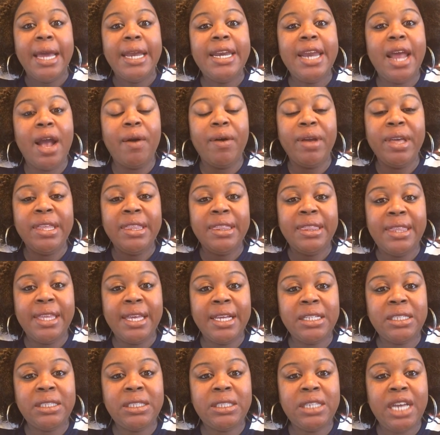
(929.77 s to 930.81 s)
Now in
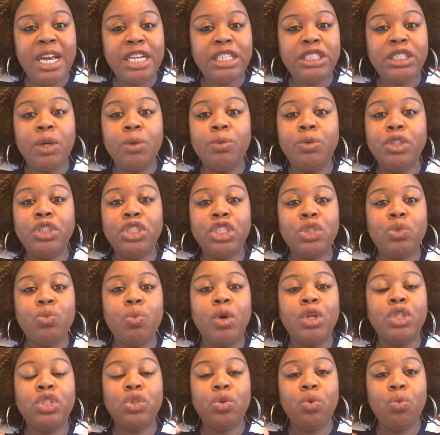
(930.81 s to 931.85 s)
this section, we just
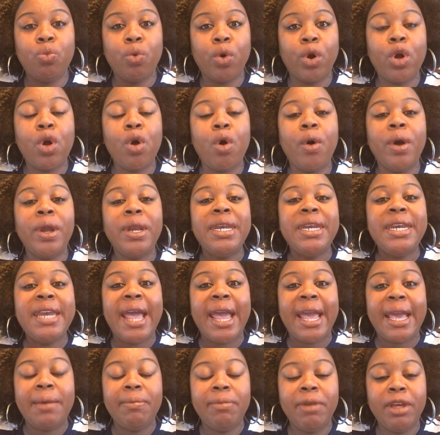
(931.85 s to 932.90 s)
want to work on
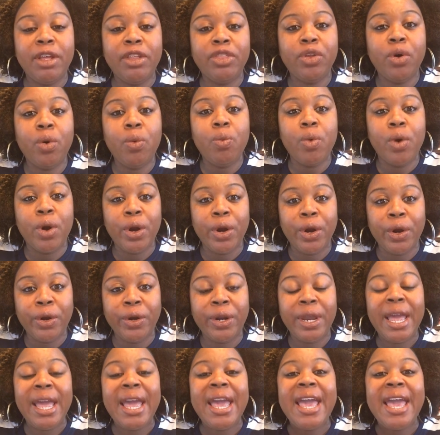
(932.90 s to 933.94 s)
naming the
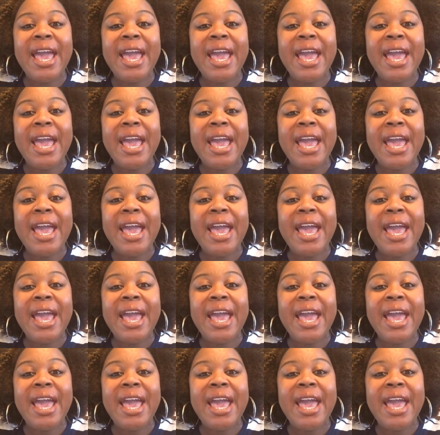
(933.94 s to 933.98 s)
word